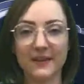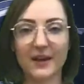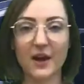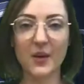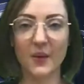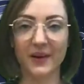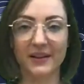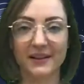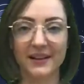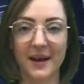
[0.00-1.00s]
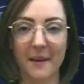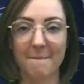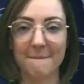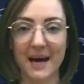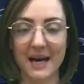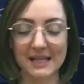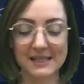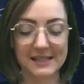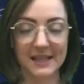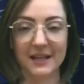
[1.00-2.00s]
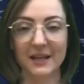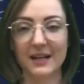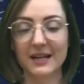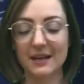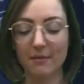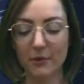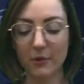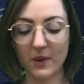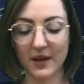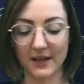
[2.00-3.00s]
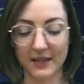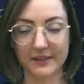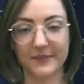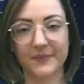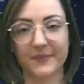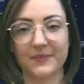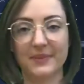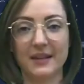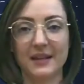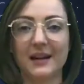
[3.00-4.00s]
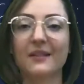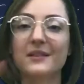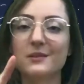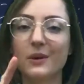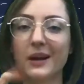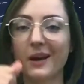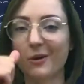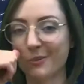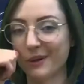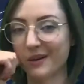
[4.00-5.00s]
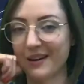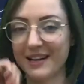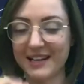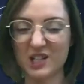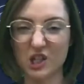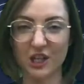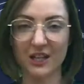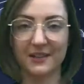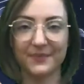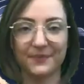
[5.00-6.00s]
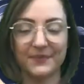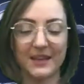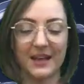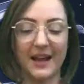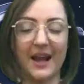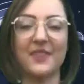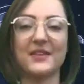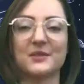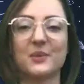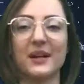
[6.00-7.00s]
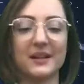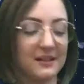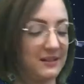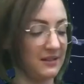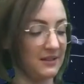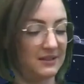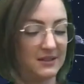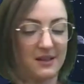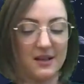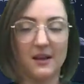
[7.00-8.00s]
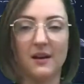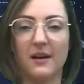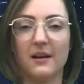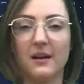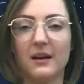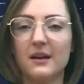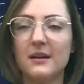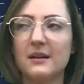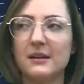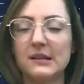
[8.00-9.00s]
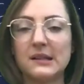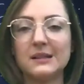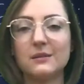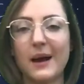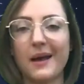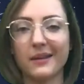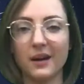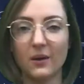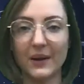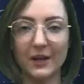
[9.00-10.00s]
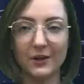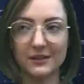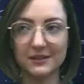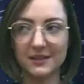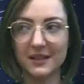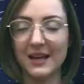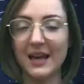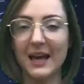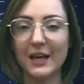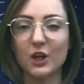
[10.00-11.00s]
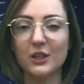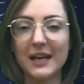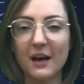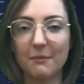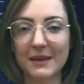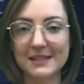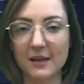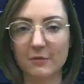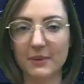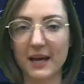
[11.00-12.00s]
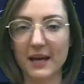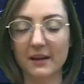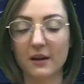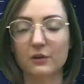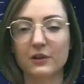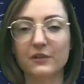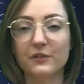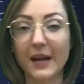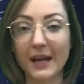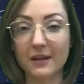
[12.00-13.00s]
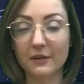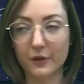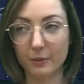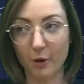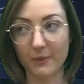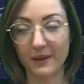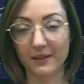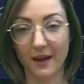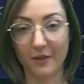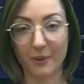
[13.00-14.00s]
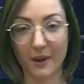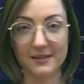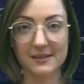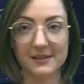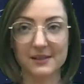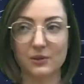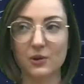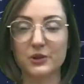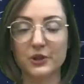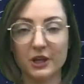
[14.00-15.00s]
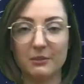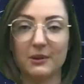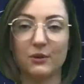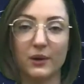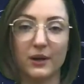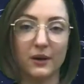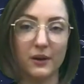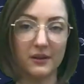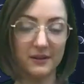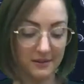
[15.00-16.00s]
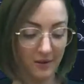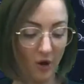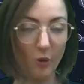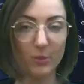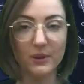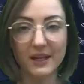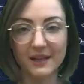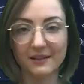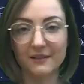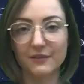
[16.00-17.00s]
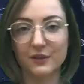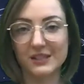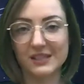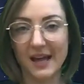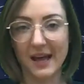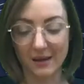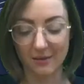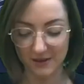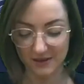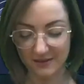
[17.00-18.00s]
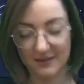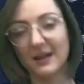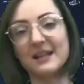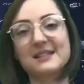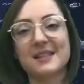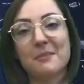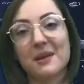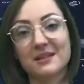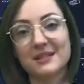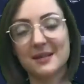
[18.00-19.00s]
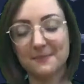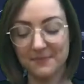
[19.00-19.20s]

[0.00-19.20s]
we go. Box number one. And this one I opened already. I cheated. I got this one a little while ago, and I couldn't help myself, but I refrained from opening the other boxes. So those are going to be real opening, first time excitement.